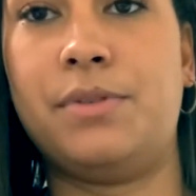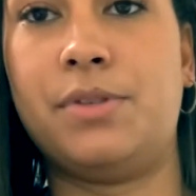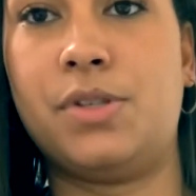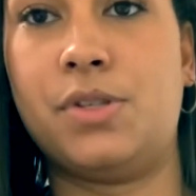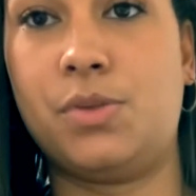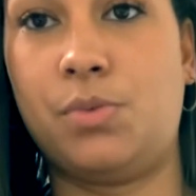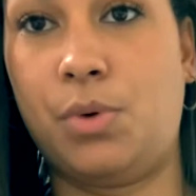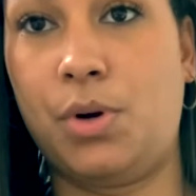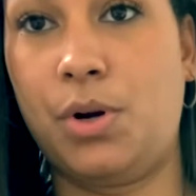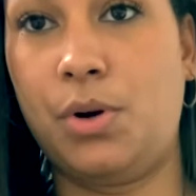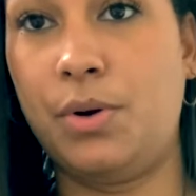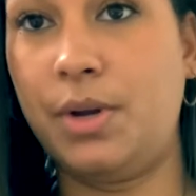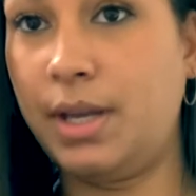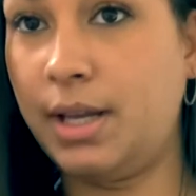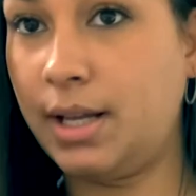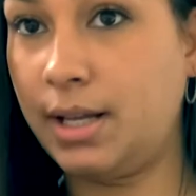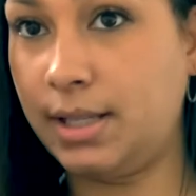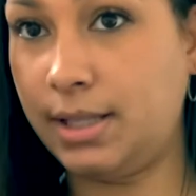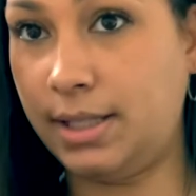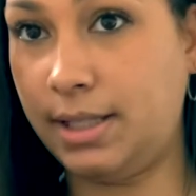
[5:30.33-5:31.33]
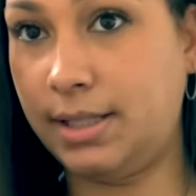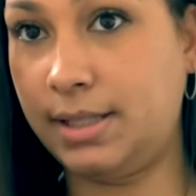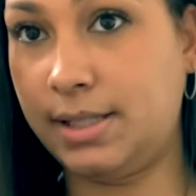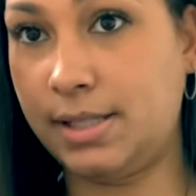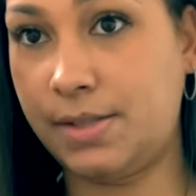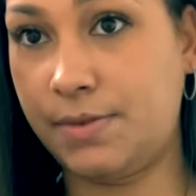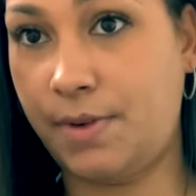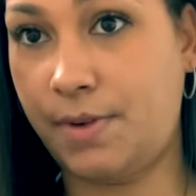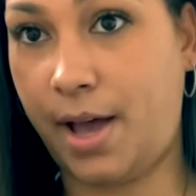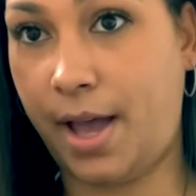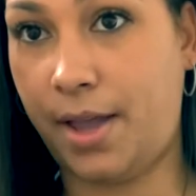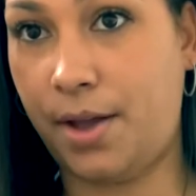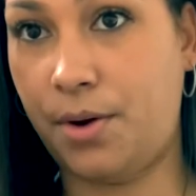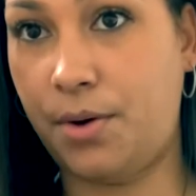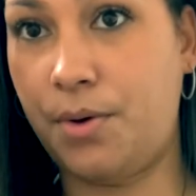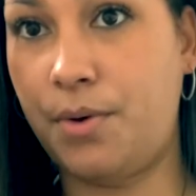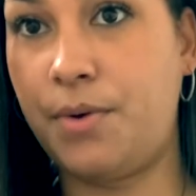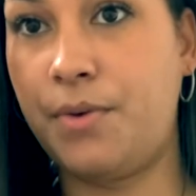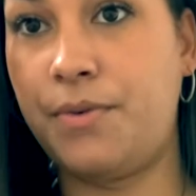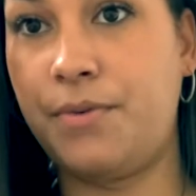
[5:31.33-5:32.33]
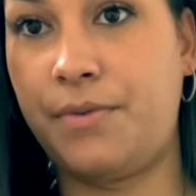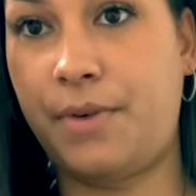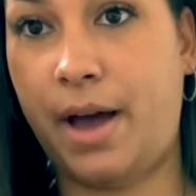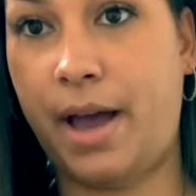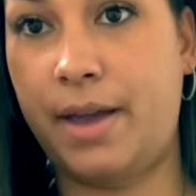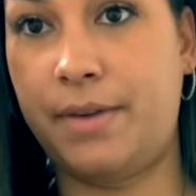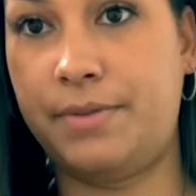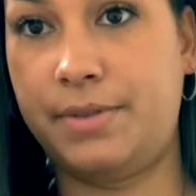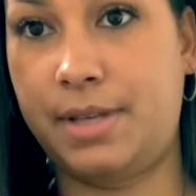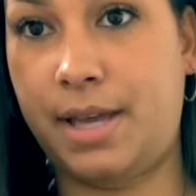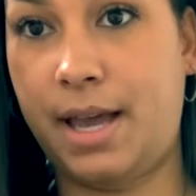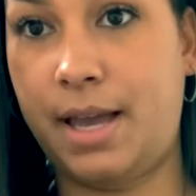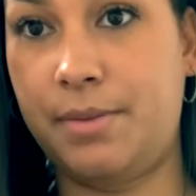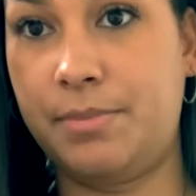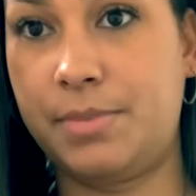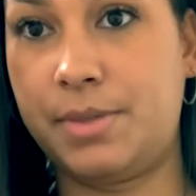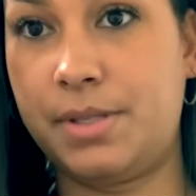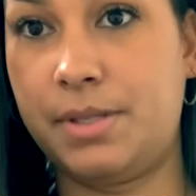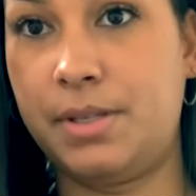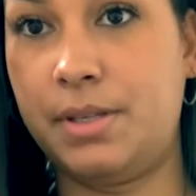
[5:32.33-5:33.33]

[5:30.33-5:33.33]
to swirl and clean this vial 5 times.